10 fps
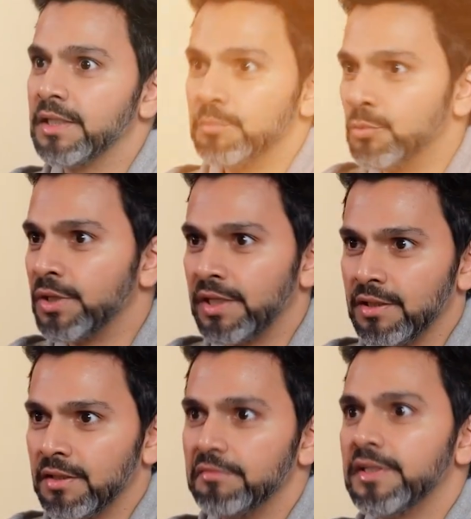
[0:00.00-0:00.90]
In
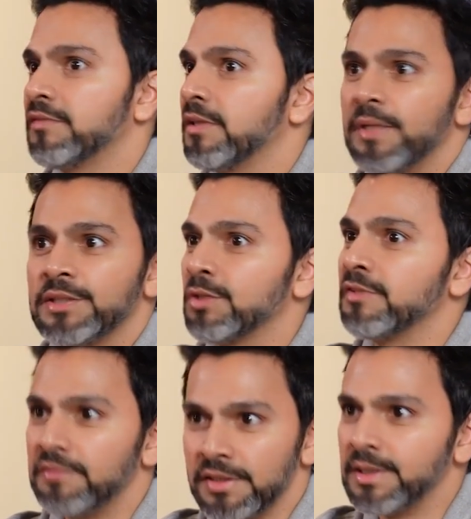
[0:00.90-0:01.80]
Pune, we have the best
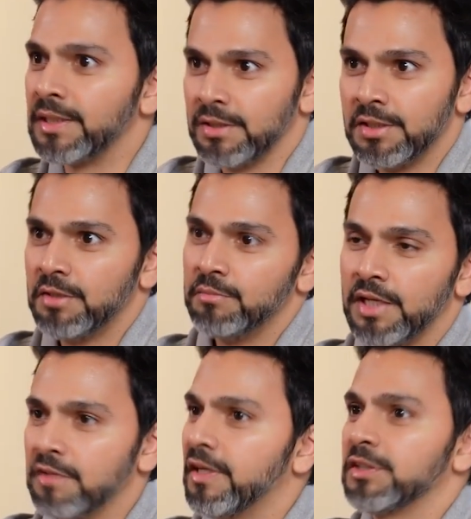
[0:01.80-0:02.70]
of everything.
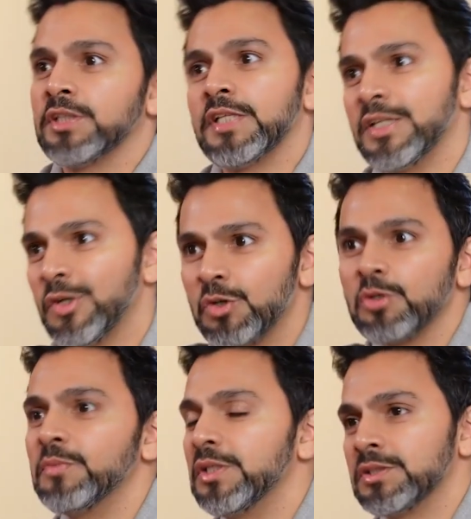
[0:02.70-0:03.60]
Manufacturing,
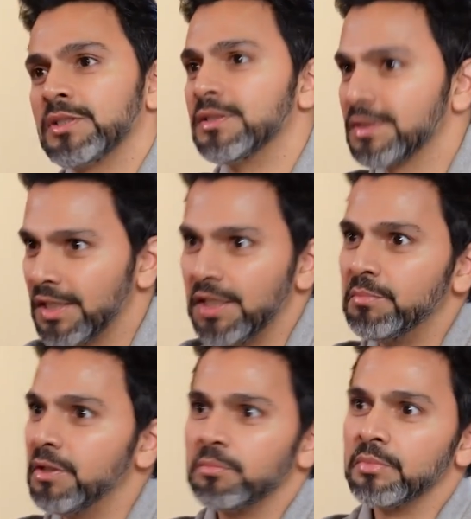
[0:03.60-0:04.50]
automation,
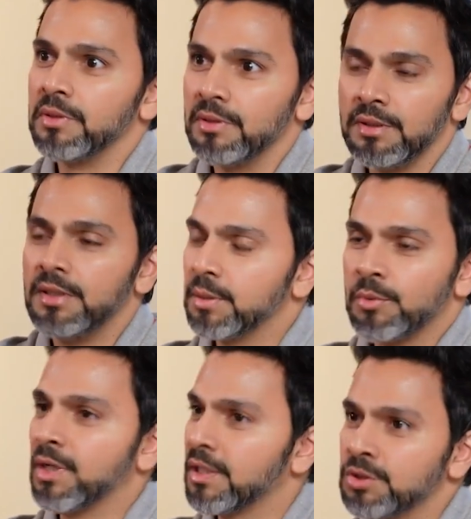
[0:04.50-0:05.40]
skilled people.
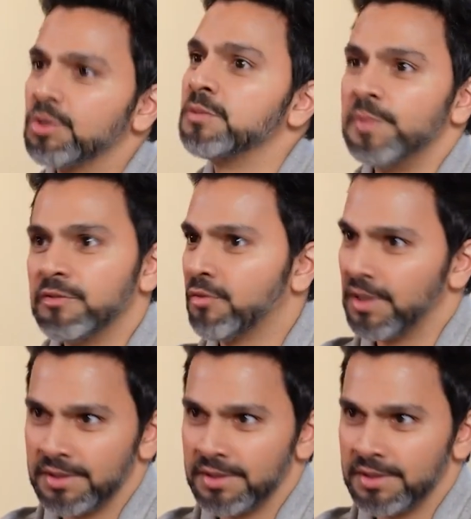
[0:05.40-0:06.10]
The product should speak for